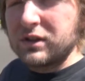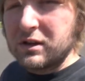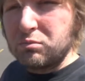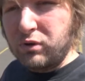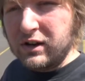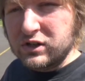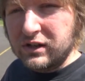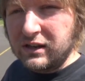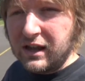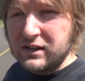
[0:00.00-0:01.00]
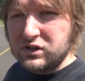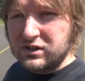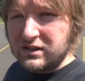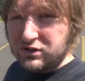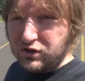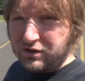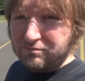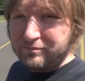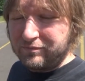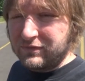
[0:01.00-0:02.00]
of the compression in the engine is good.
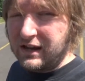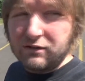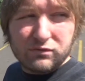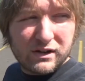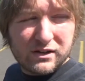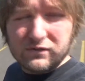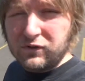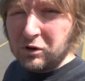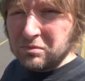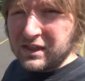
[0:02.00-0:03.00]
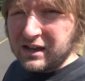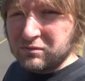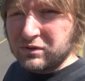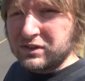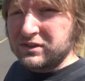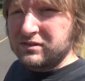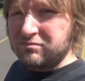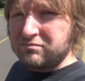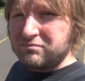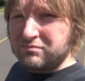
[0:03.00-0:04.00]
I reconfirmed that with
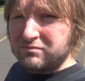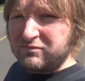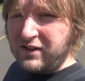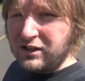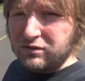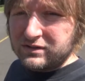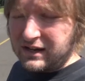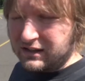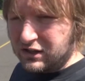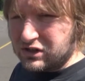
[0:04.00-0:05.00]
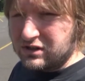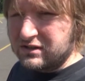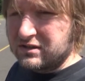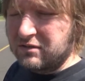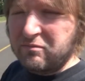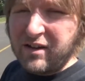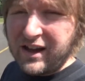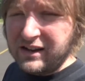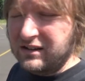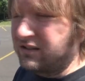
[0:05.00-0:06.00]
fellow technicians of mine,